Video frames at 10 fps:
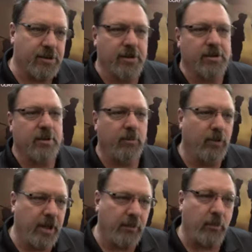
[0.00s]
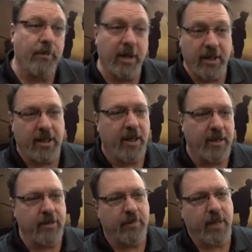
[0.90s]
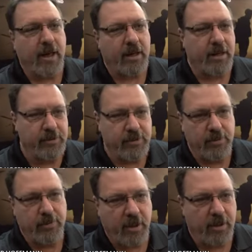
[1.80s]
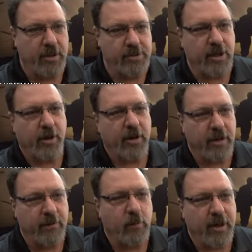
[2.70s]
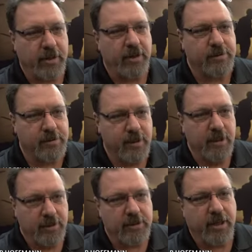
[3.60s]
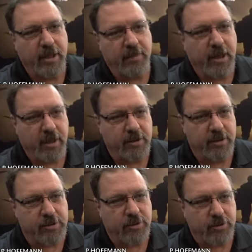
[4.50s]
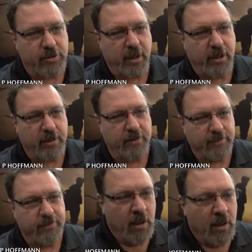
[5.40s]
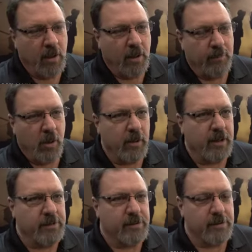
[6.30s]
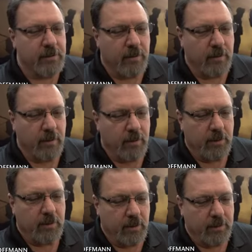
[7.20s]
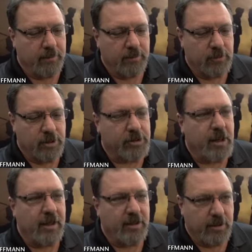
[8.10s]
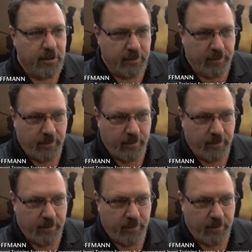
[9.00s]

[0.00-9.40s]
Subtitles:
system will then remediate him back into his area of weakness to get him that additional training. Boeing has decided to